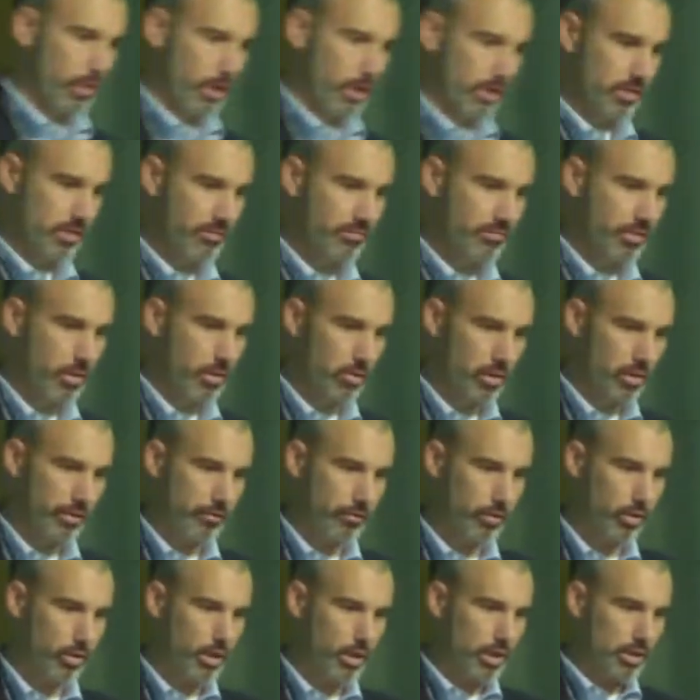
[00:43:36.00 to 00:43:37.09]
more familiar with what's
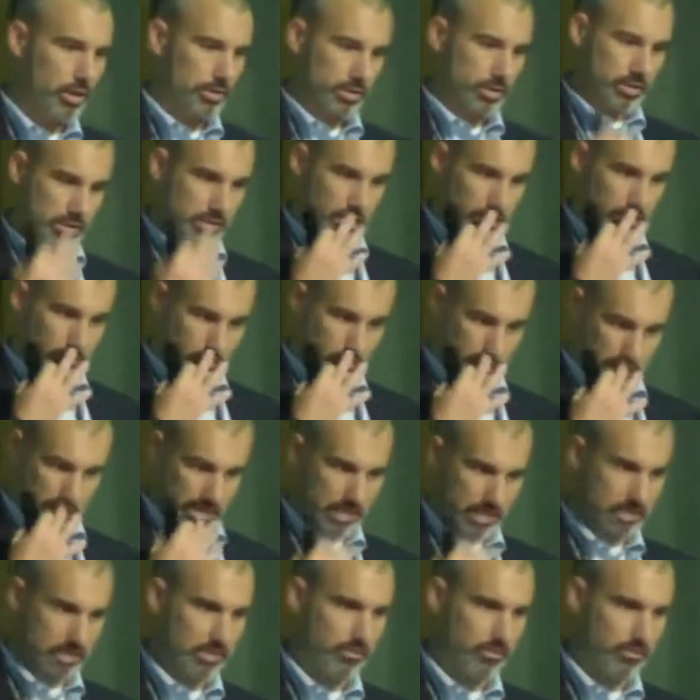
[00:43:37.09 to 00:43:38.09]
going on at the federal level,